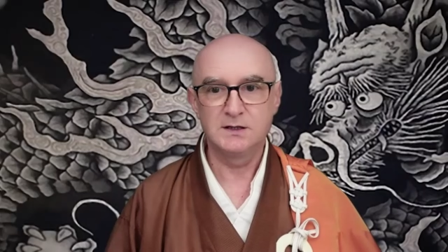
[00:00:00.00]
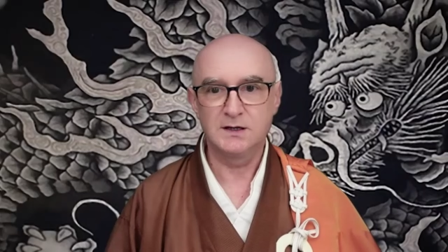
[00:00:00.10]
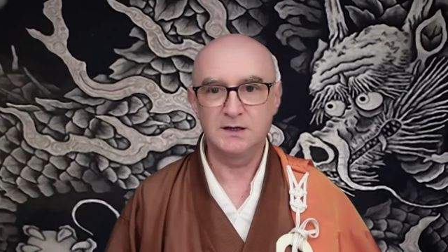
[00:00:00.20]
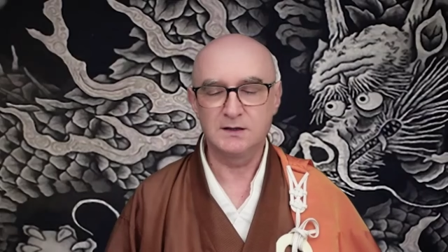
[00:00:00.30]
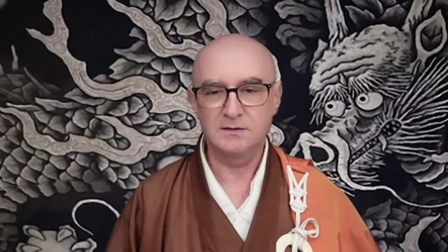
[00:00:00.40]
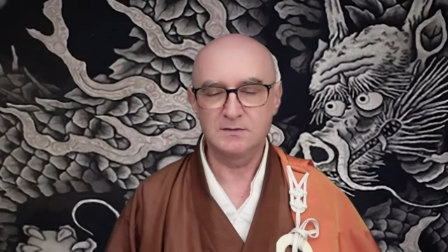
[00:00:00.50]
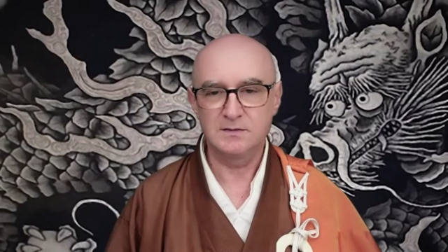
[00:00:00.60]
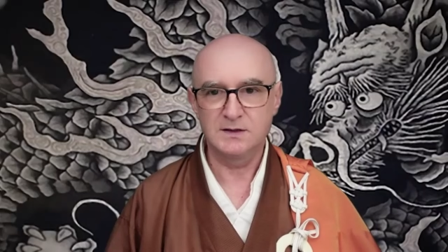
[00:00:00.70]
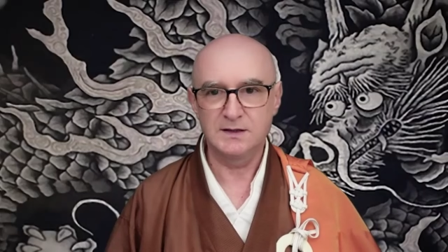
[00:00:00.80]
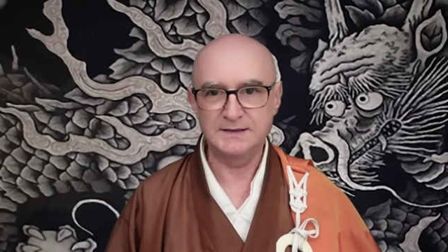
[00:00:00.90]

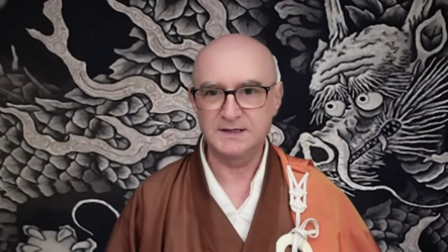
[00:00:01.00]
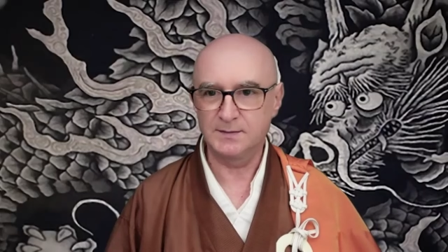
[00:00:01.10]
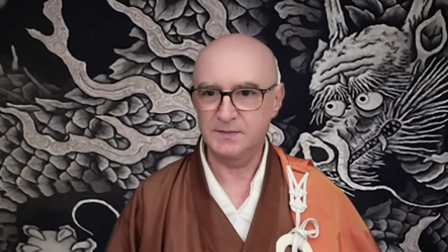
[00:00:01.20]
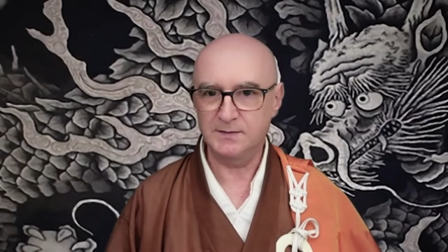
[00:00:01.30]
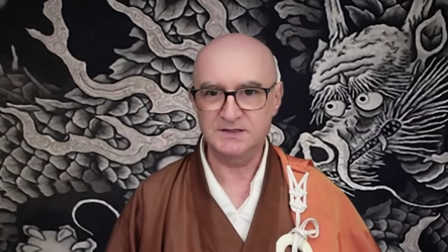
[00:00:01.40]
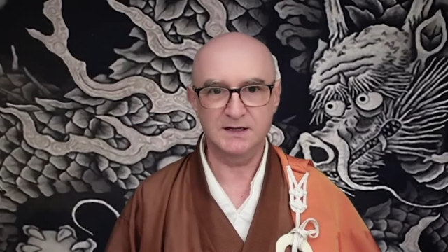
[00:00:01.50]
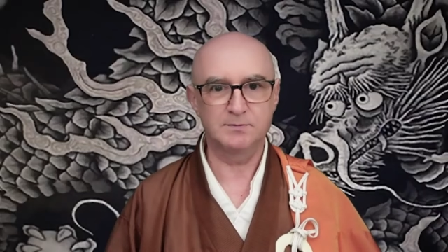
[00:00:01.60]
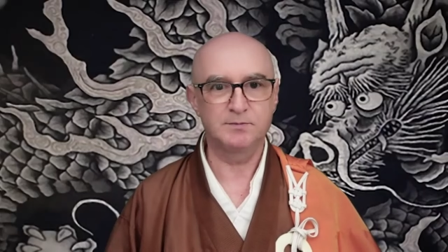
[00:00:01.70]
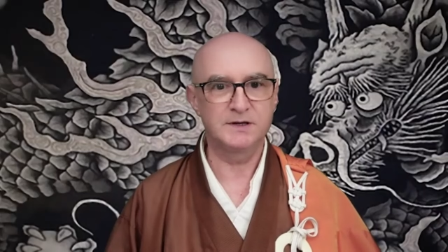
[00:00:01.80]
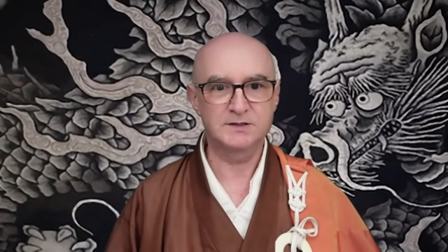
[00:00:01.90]
And sometimes there
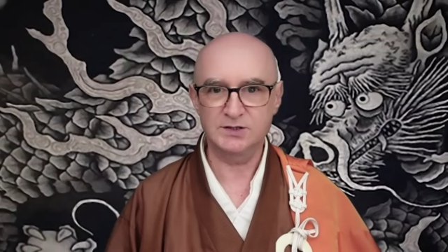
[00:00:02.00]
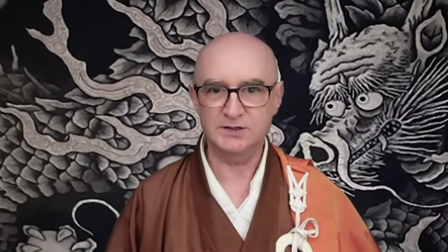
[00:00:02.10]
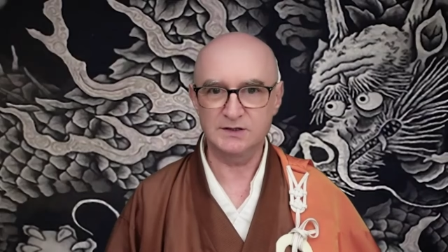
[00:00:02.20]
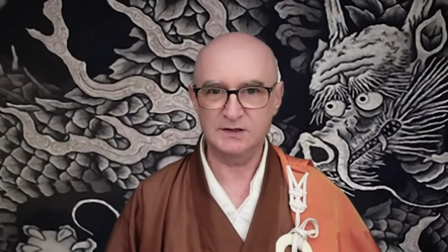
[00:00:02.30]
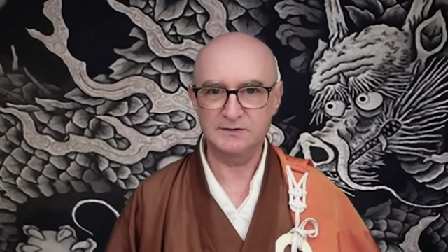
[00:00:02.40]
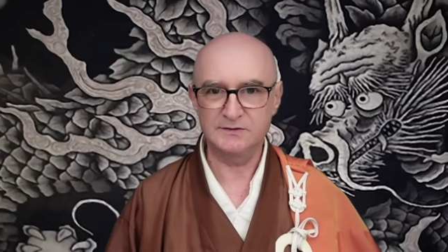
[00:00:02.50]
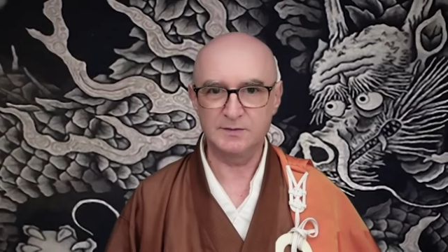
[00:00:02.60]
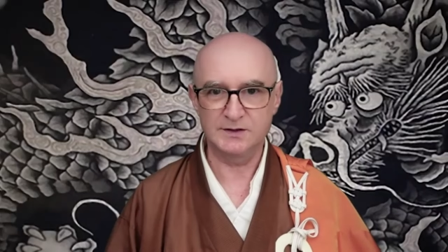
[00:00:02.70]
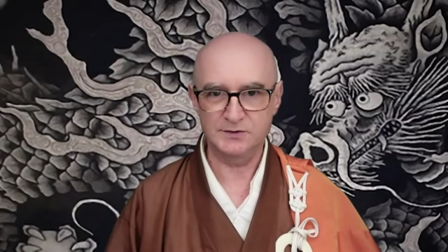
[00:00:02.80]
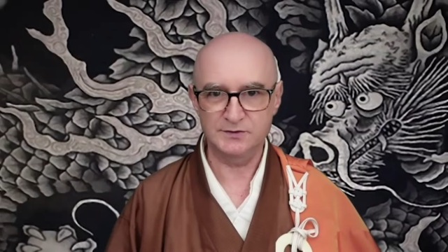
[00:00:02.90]
are pictures of
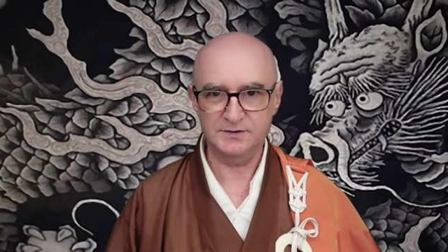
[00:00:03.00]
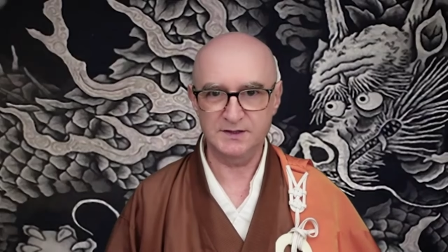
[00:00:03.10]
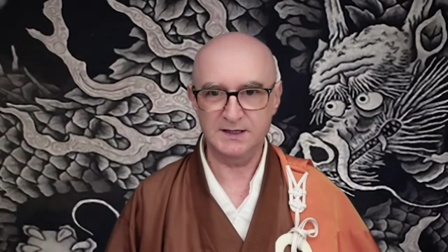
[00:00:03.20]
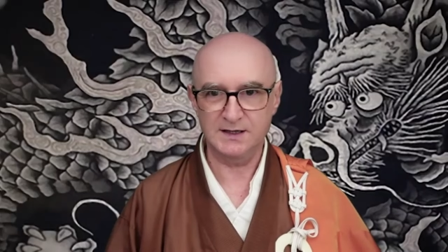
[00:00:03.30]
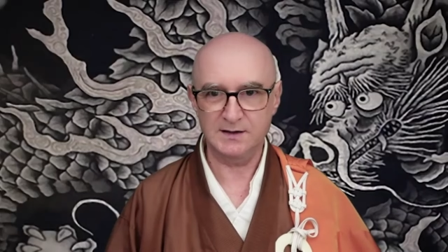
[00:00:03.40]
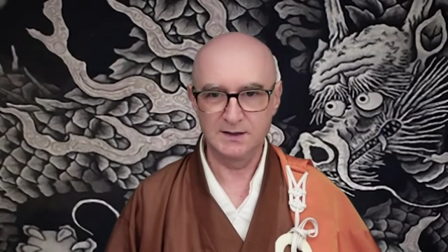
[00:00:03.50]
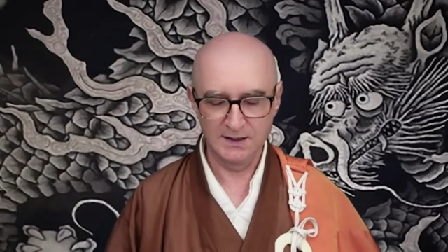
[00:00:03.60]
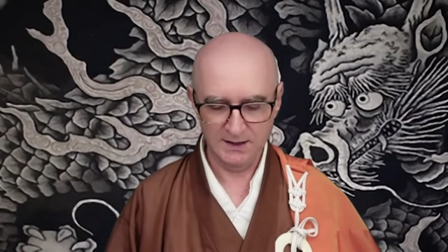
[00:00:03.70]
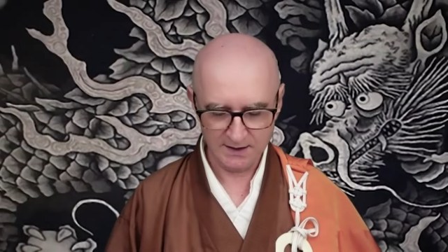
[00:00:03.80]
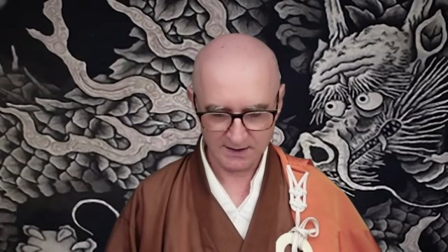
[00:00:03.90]
Manjushri there.
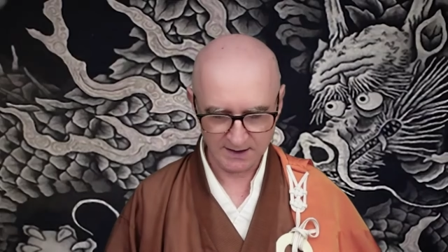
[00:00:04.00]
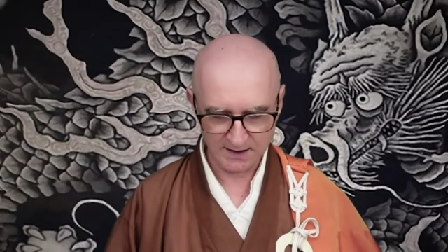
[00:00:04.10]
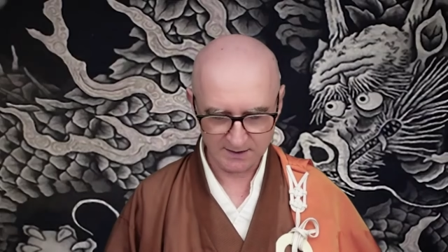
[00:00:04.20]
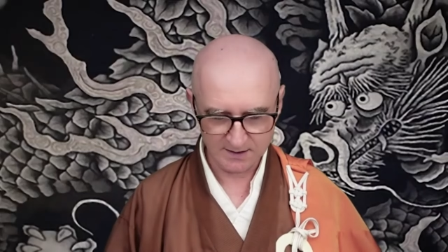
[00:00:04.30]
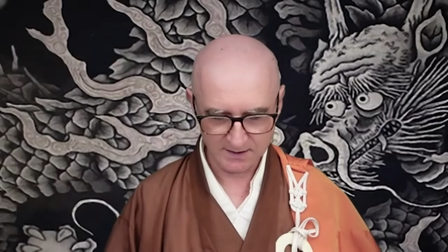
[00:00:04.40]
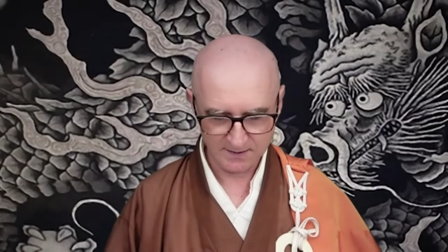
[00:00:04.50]
And